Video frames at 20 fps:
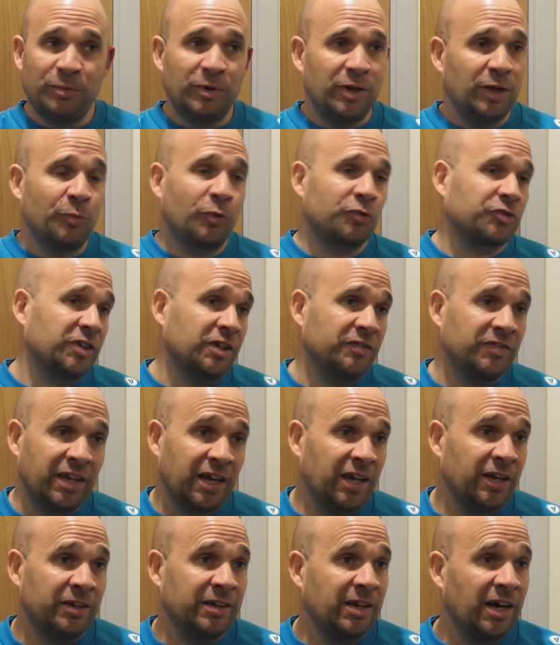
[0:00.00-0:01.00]
it wasn't even
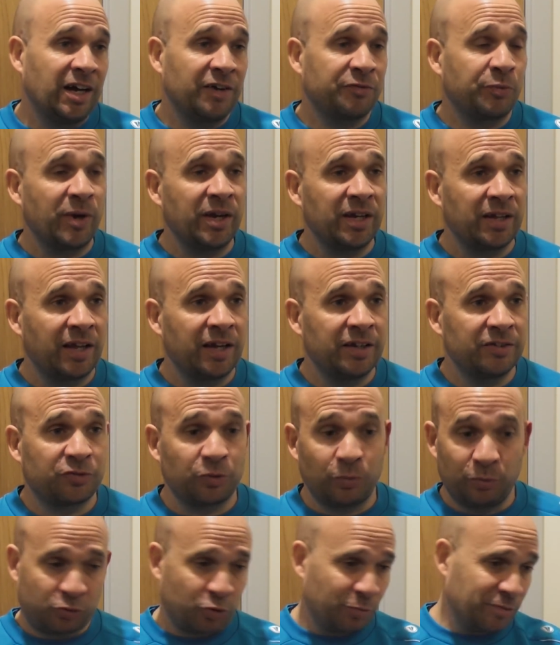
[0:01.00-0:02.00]
getting halfway line,
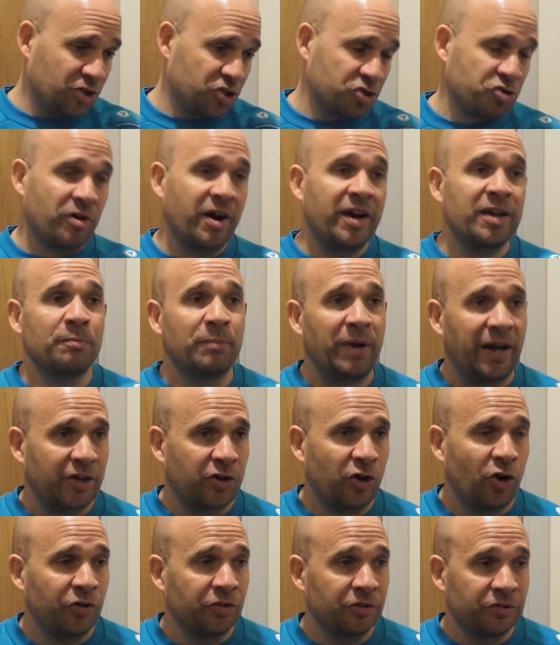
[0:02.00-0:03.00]
so it was coming straight
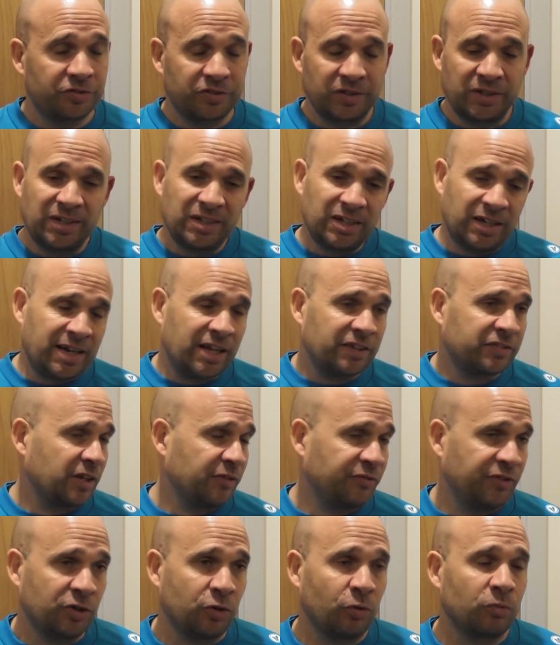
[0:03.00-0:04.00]
back on. And that's
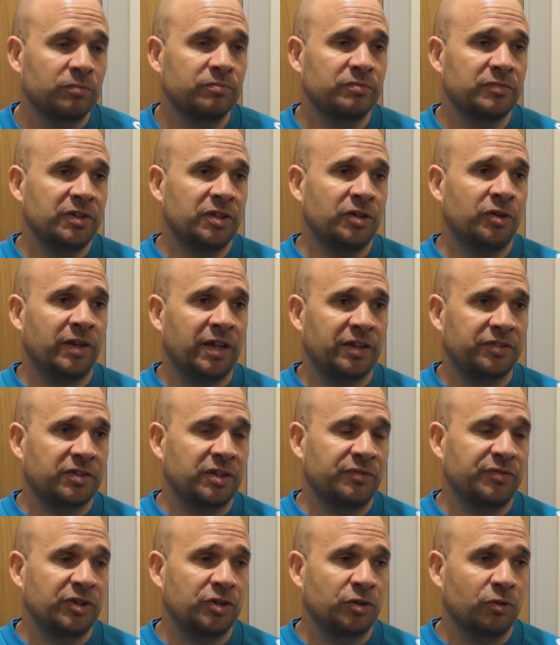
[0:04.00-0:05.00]
difficult. You know, that's
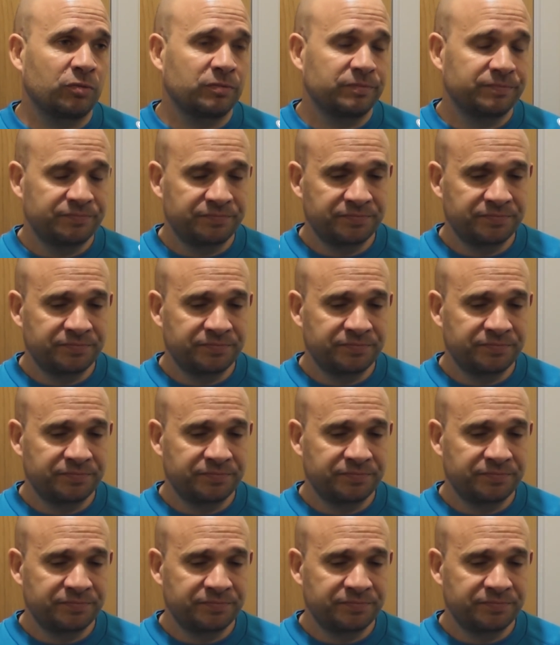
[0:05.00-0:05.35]
difficult.